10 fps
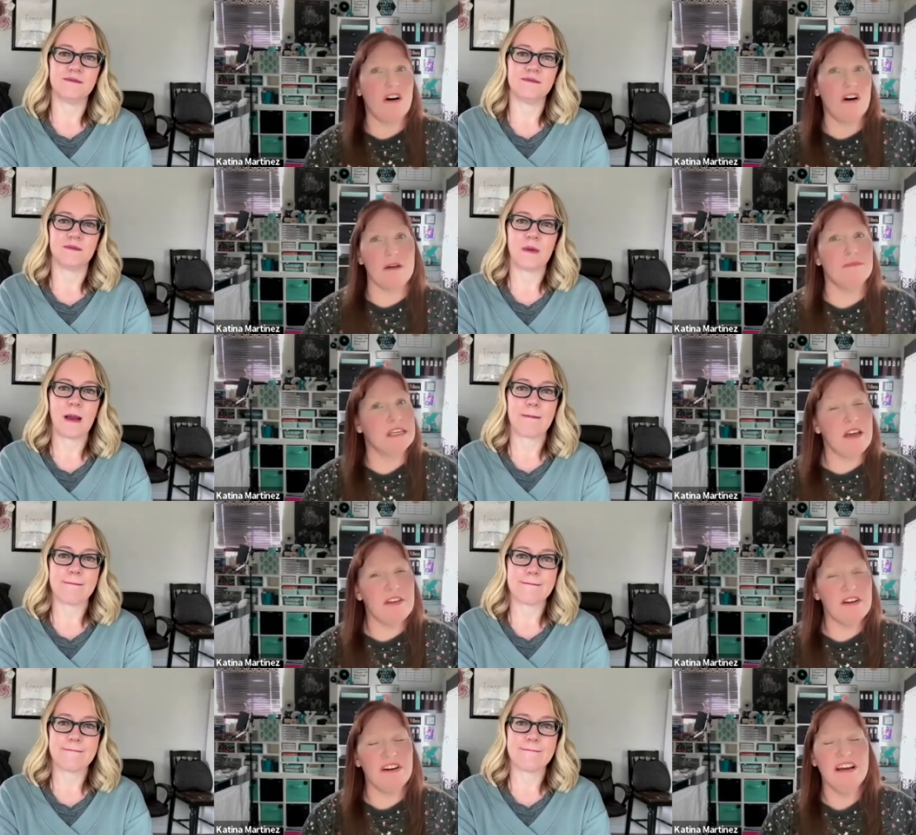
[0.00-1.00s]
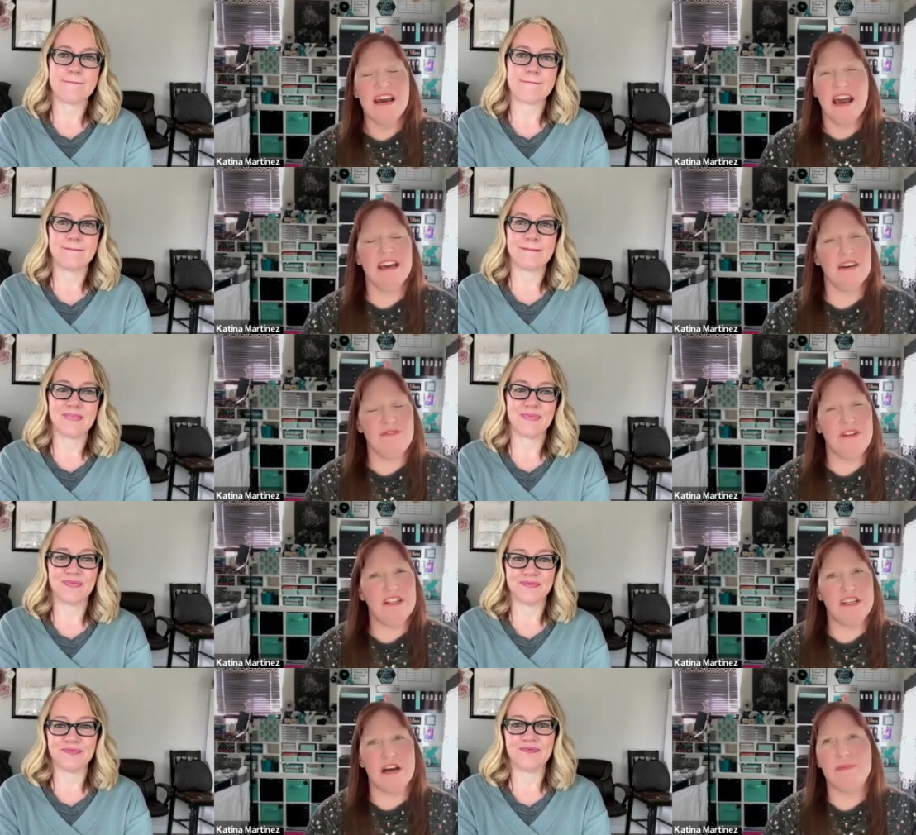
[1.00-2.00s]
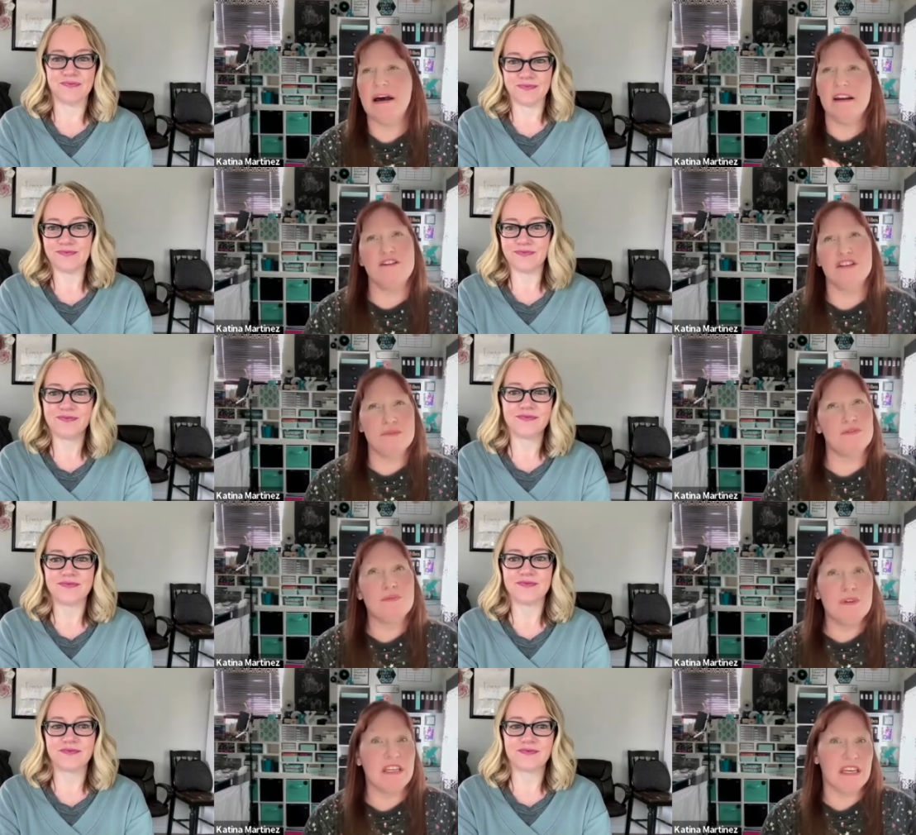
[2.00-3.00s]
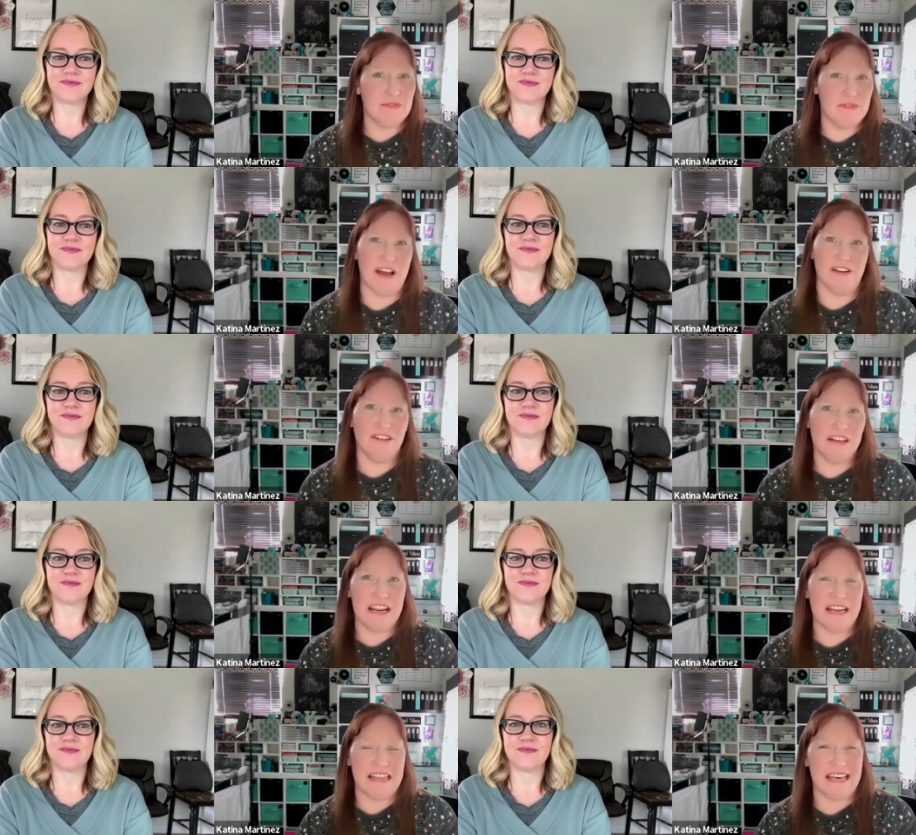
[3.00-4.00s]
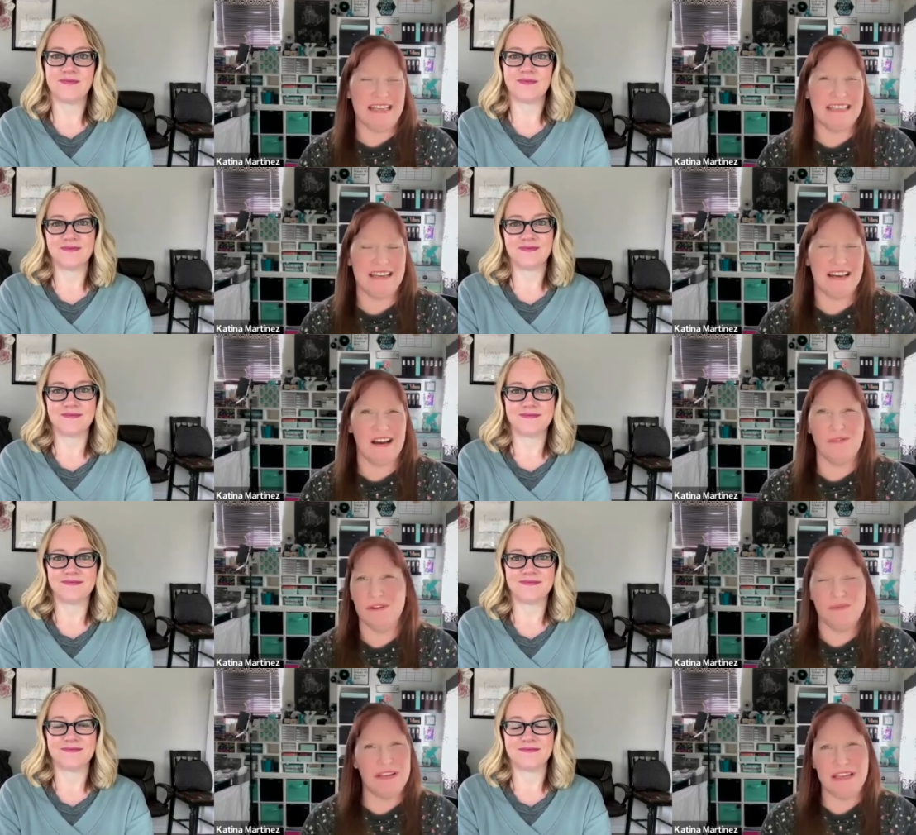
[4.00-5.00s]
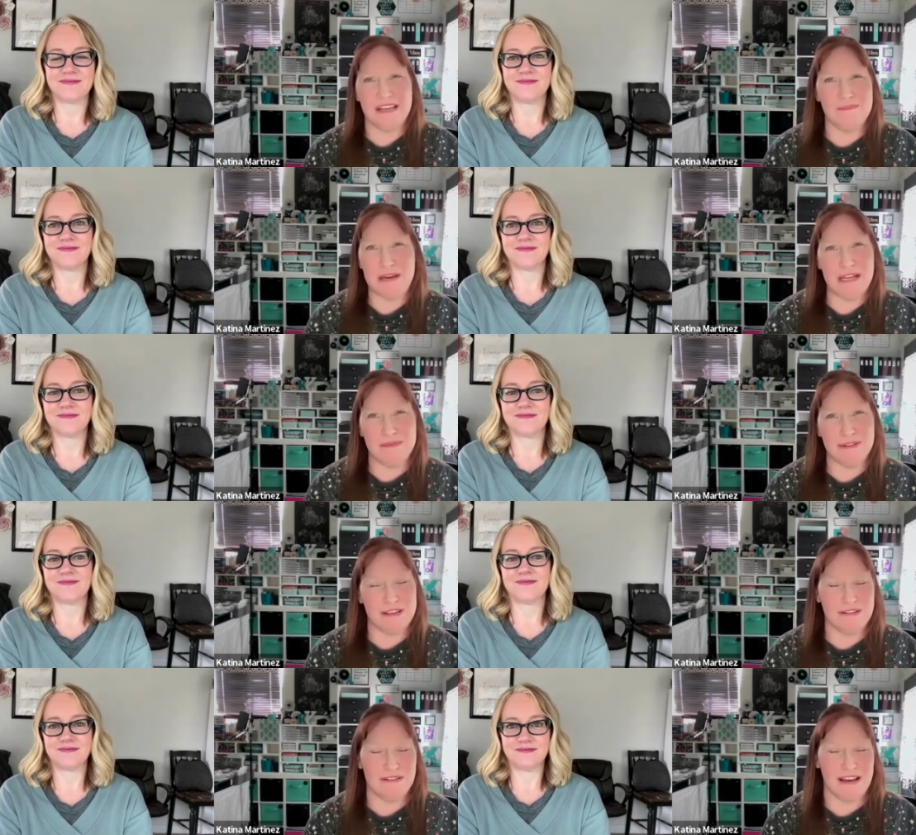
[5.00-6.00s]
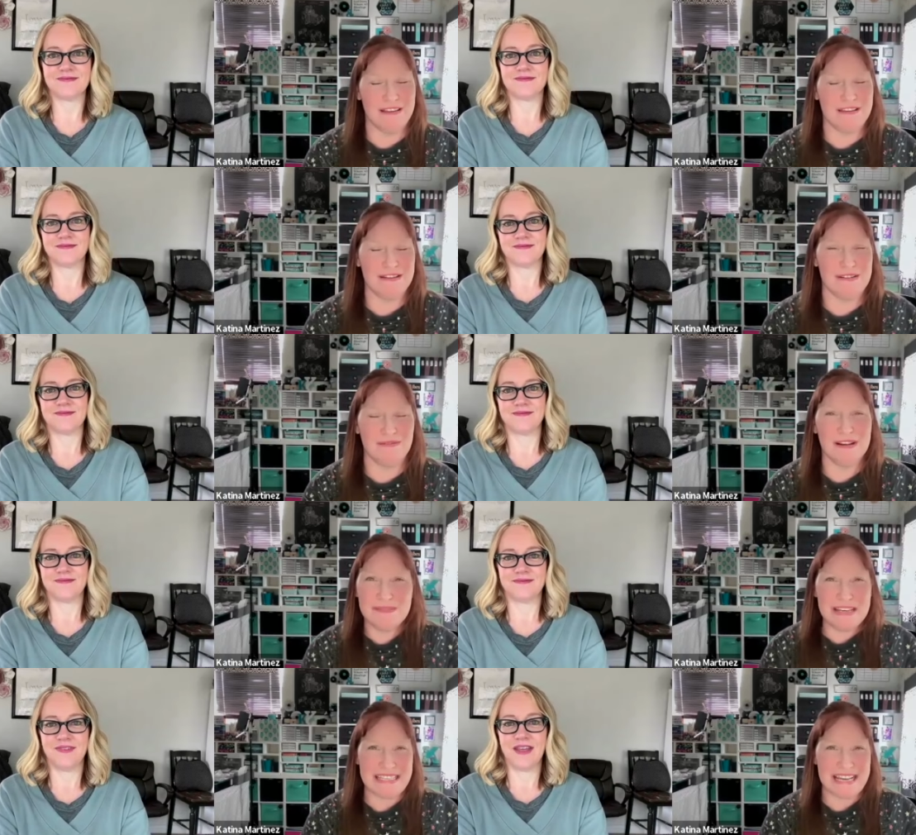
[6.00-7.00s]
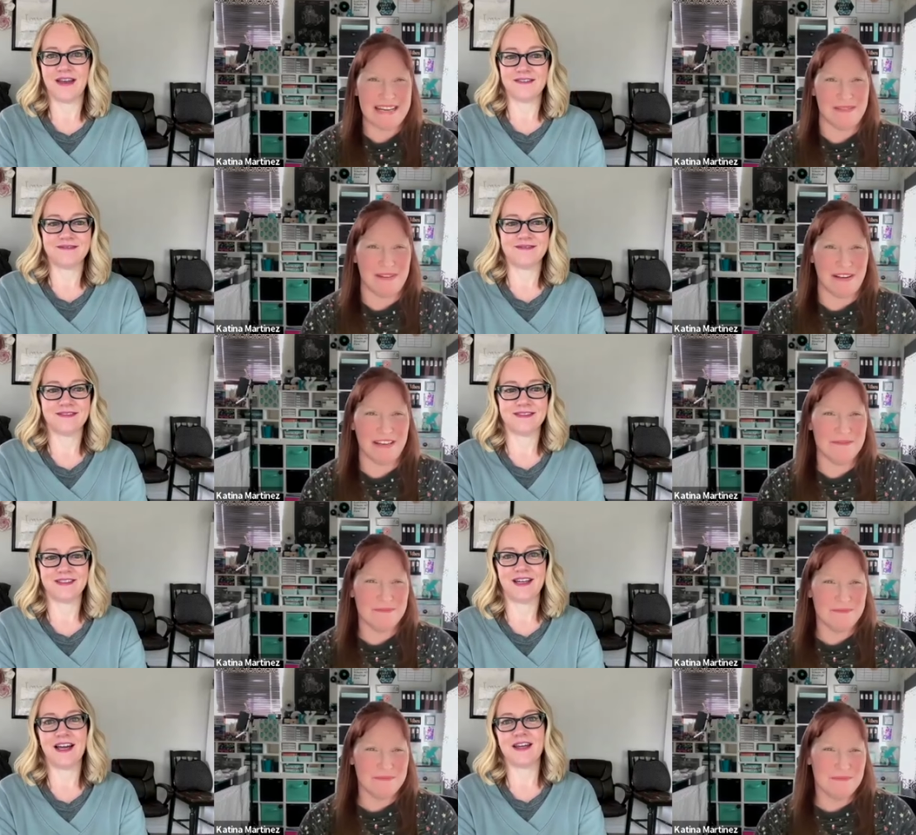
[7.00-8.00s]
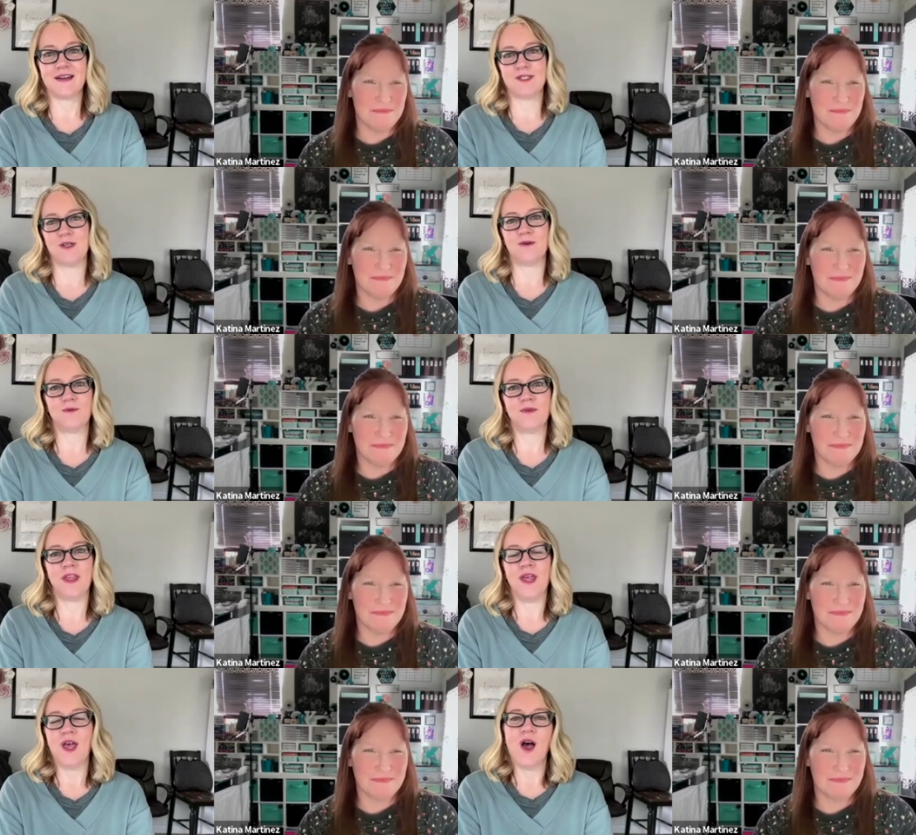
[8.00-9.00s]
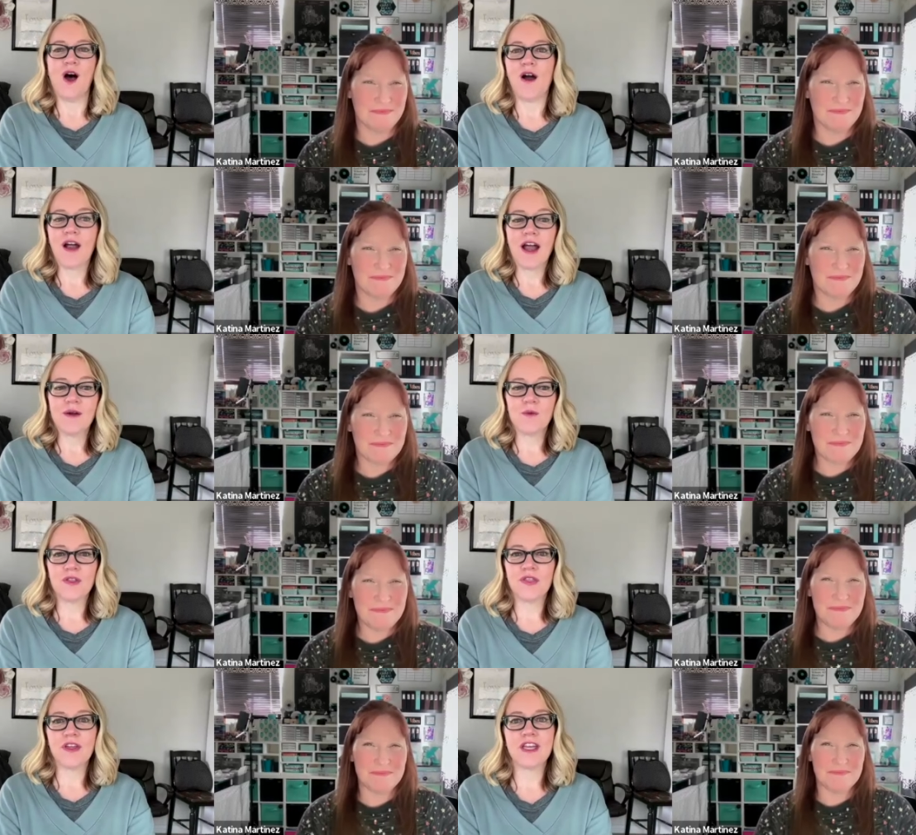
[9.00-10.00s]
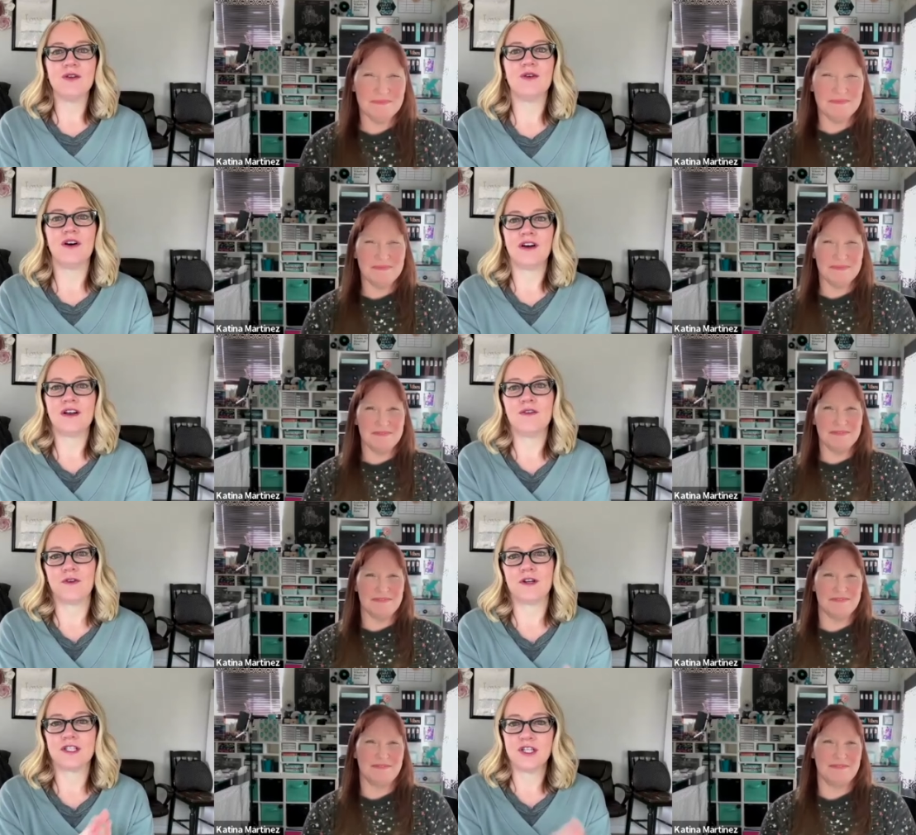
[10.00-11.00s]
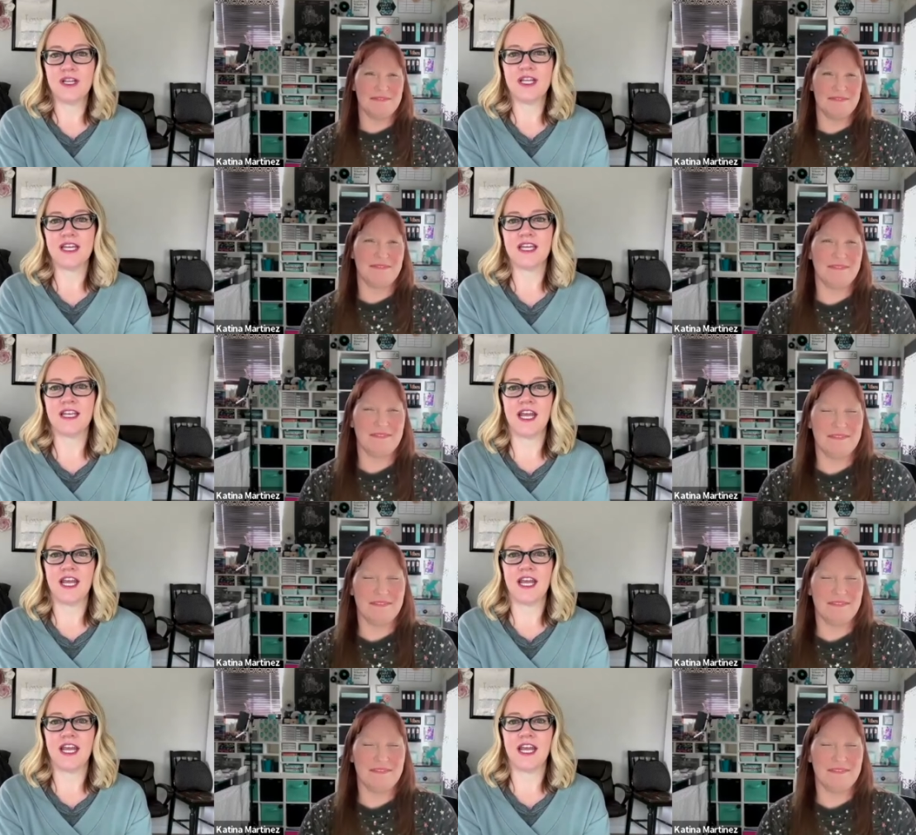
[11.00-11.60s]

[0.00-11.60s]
Speaker 1: all come together and get finished up, I, it just was really fun creating this uh, with Wendy and being able to do
Speaker 2: that. So I'm excited about it. I am too. All right. Well, thank you all for tuning in